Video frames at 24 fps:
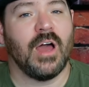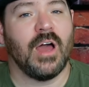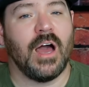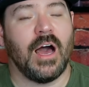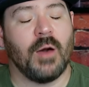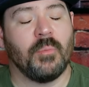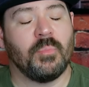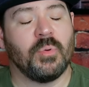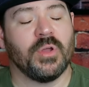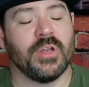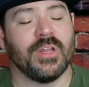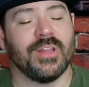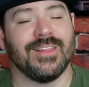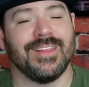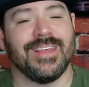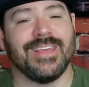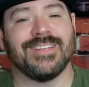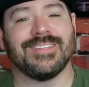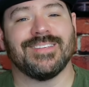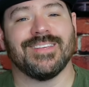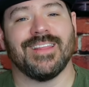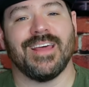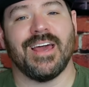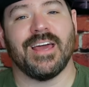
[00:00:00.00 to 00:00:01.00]
I'll put a
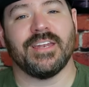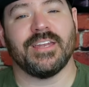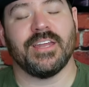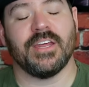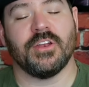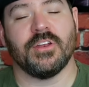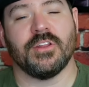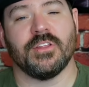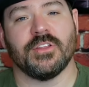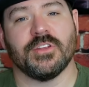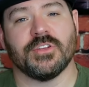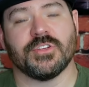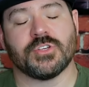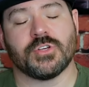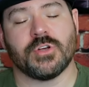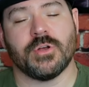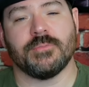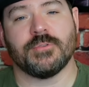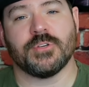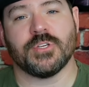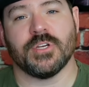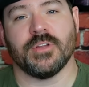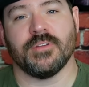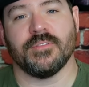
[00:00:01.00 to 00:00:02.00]
link to that down in the
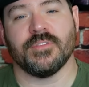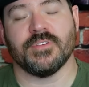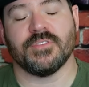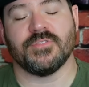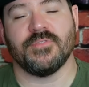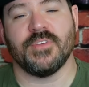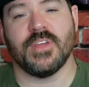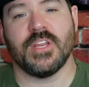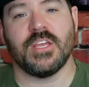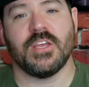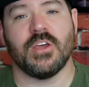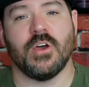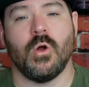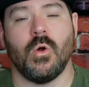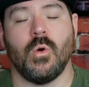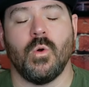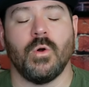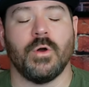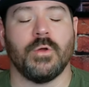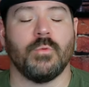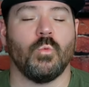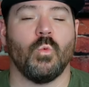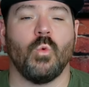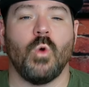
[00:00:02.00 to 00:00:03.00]
description of this video
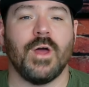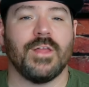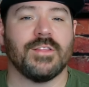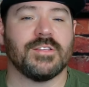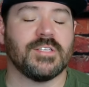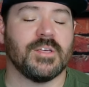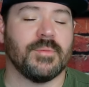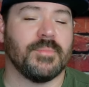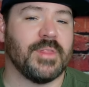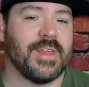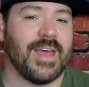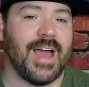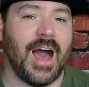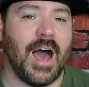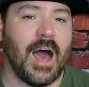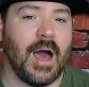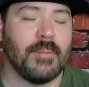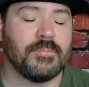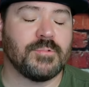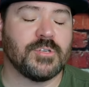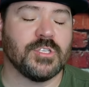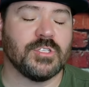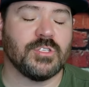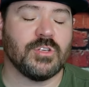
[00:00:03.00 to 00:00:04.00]
on what some of the
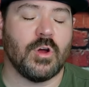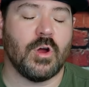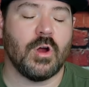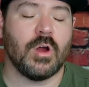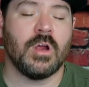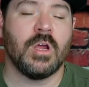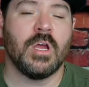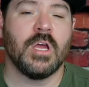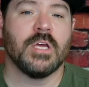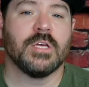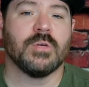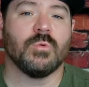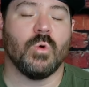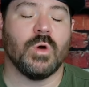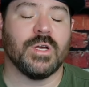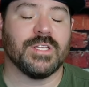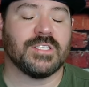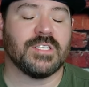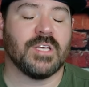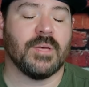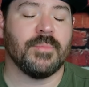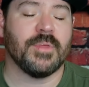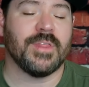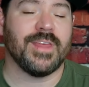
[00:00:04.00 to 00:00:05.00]
options are, what
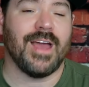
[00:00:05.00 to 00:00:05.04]
some of